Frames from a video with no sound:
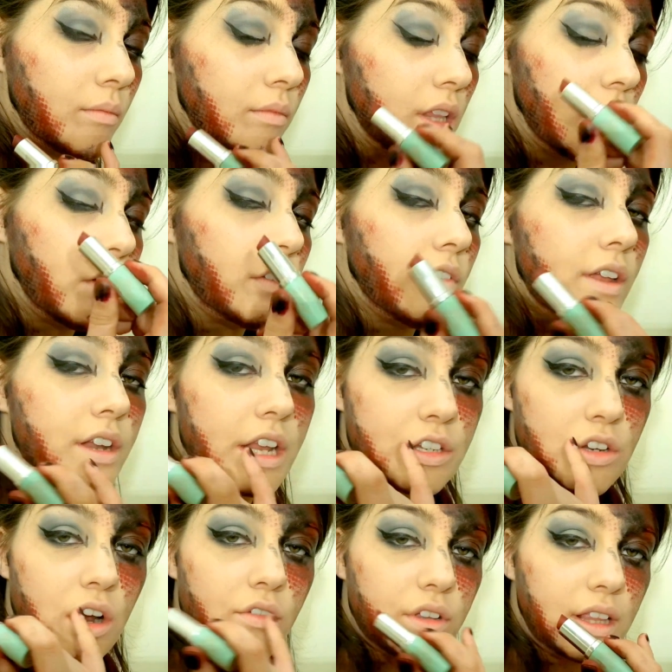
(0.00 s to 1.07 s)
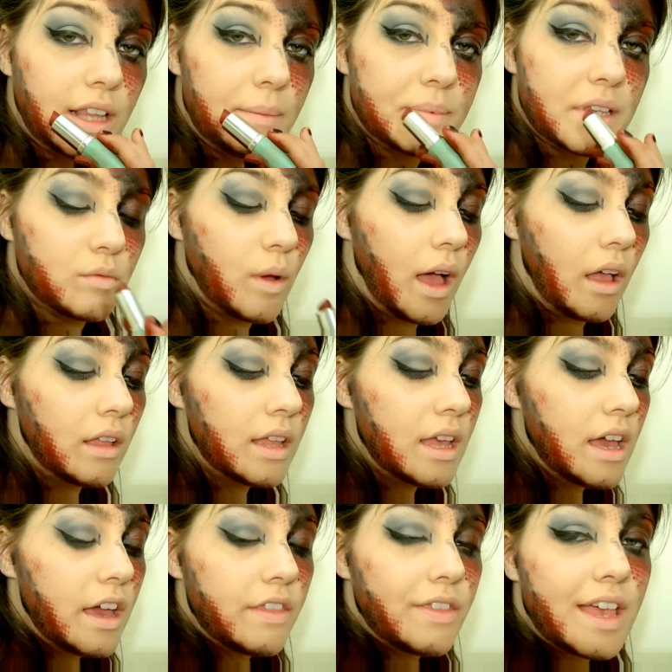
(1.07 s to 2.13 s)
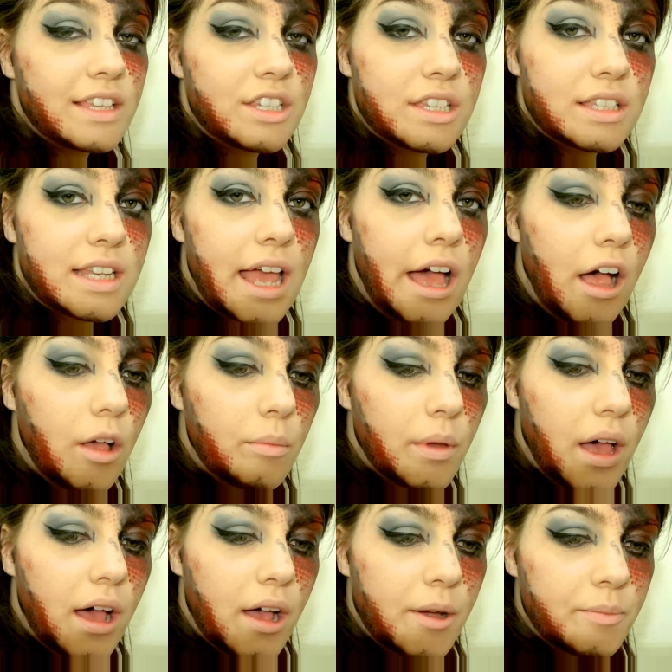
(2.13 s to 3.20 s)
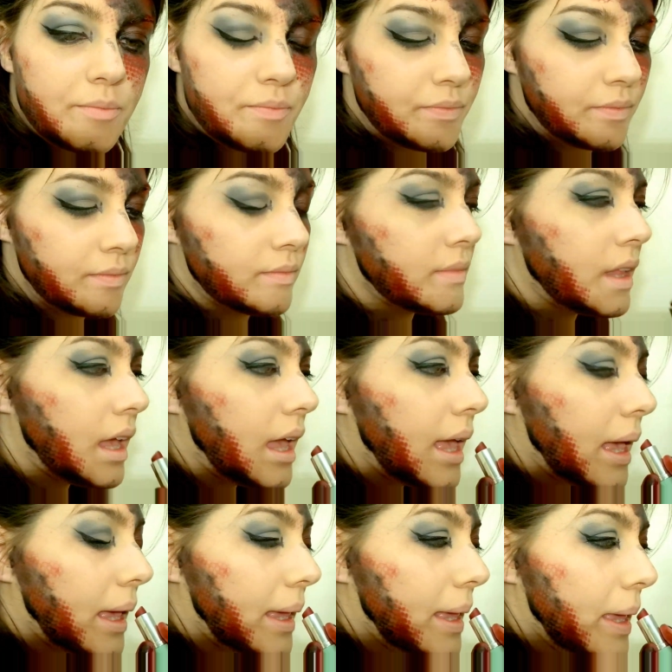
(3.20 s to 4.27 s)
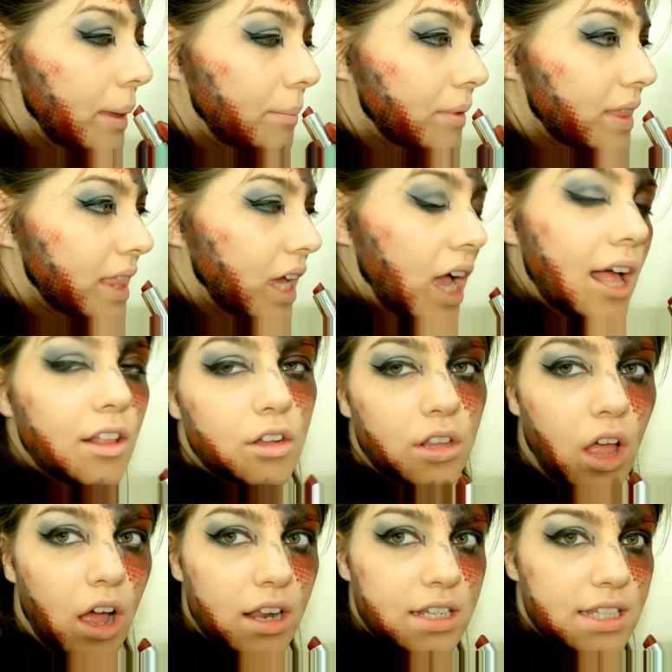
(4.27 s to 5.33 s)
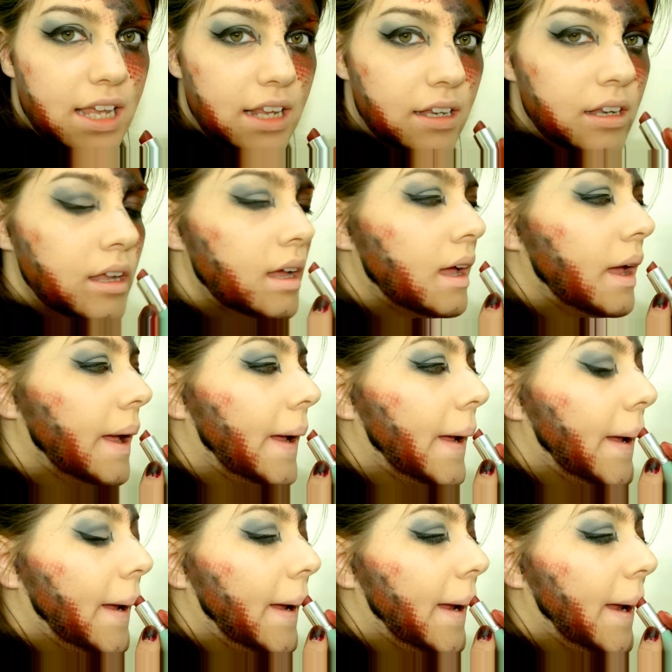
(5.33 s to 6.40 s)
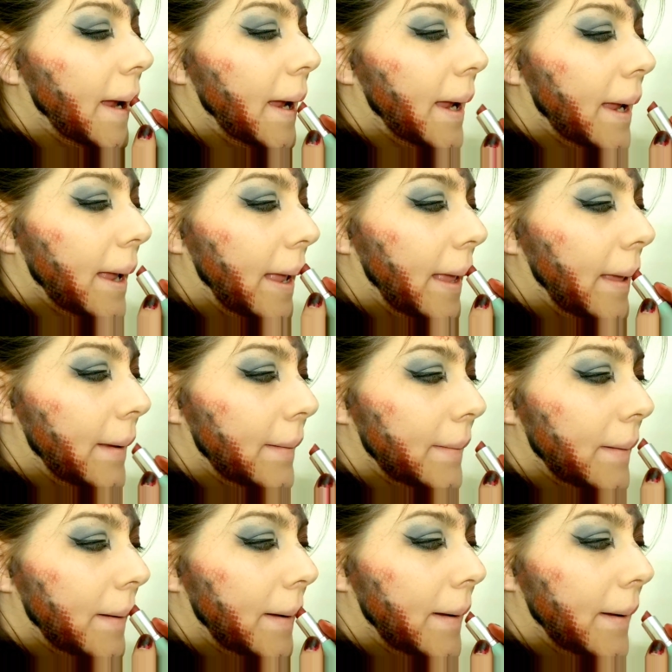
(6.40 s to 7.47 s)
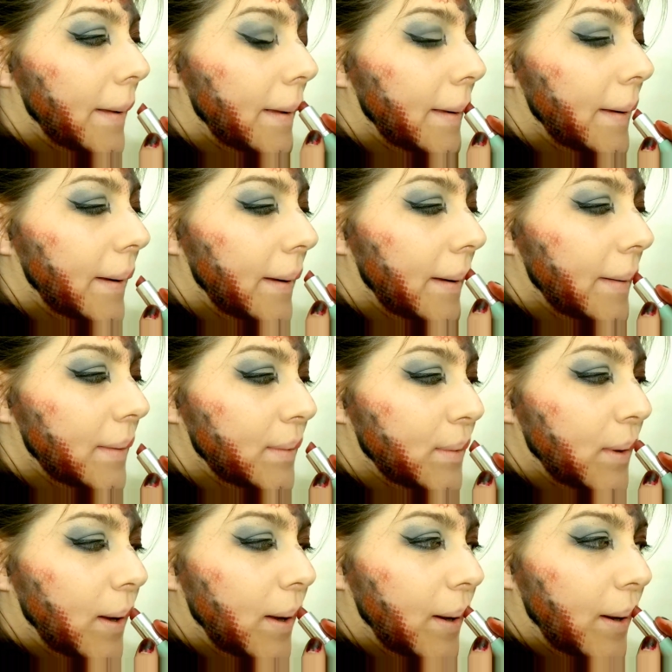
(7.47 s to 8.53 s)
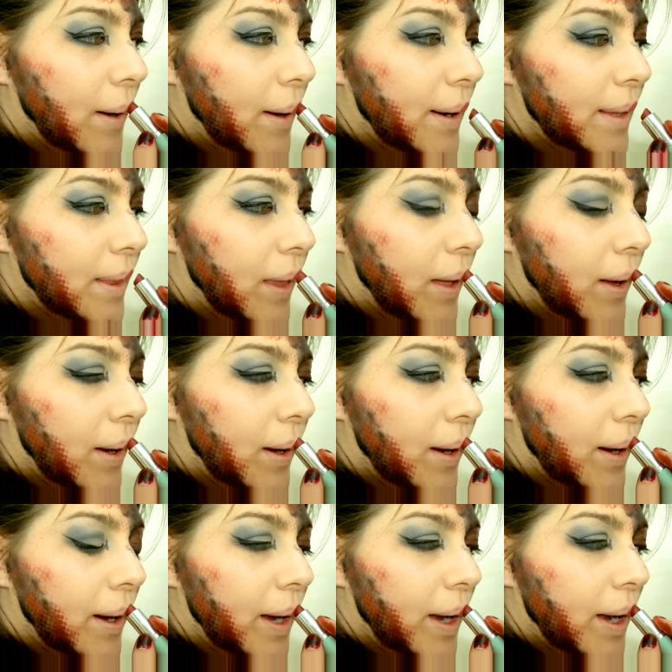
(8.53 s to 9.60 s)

liquid foundation over the lips as well. That's just to help keep the color locked in. Keep it on stronger and longer.